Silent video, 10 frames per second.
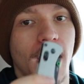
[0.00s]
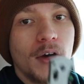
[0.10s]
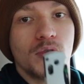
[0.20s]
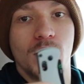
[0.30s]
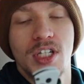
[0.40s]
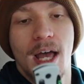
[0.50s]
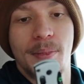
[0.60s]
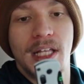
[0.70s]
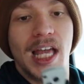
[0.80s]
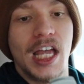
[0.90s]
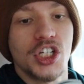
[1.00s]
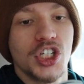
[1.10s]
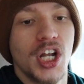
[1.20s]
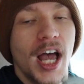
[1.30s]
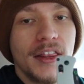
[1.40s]
an outdoors
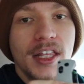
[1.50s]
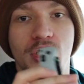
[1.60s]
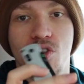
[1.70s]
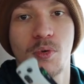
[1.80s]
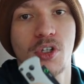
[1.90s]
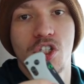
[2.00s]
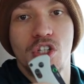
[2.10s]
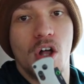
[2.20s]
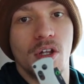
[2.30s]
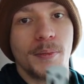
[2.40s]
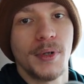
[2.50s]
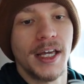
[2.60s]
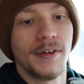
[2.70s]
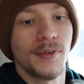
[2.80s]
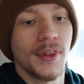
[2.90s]
application, I think it's a really solid
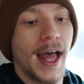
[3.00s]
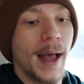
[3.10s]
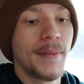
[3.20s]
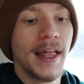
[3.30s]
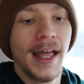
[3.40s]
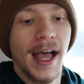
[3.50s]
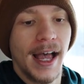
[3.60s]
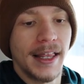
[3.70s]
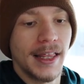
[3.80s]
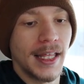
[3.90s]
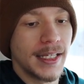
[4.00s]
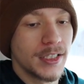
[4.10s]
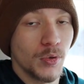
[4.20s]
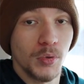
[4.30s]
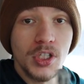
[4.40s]
blade for that. I think
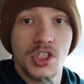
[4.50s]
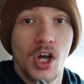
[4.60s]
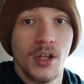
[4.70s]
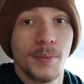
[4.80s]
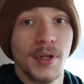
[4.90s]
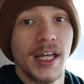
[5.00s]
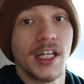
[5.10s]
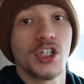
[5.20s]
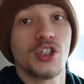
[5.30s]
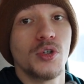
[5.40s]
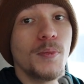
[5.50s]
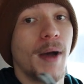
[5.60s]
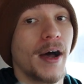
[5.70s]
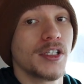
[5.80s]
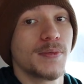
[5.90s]
it's a really solid blade to
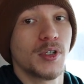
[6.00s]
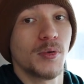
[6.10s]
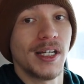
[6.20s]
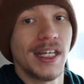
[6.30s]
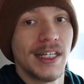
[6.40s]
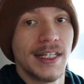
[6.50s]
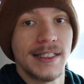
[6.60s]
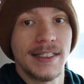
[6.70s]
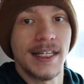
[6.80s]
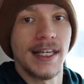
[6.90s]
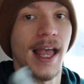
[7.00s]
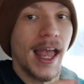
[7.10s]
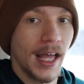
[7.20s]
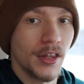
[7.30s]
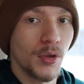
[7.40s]
bounce between EDC
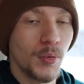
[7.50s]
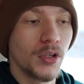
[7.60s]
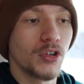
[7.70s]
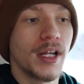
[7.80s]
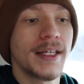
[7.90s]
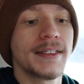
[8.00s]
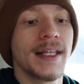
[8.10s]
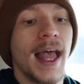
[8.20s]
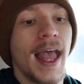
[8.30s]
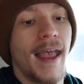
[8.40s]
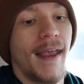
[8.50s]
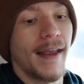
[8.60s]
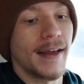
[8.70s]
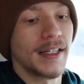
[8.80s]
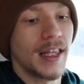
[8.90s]
and the wilderness,
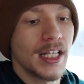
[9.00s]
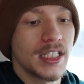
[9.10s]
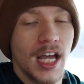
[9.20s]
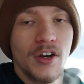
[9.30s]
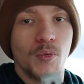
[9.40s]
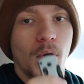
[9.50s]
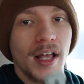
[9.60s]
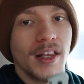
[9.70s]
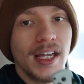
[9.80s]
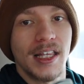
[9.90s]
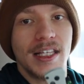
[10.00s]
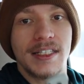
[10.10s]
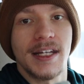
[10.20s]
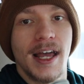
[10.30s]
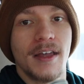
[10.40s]
and that's kind of where I like
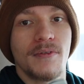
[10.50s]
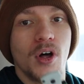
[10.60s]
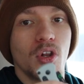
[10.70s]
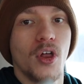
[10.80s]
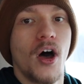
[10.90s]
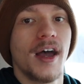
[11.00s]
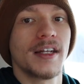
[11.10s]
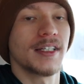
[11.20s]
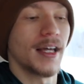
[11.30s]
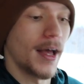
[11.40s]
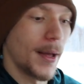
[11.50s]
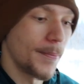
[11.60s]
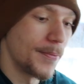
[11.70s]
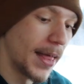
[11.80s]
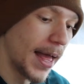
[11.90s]
this knife a lot. Um,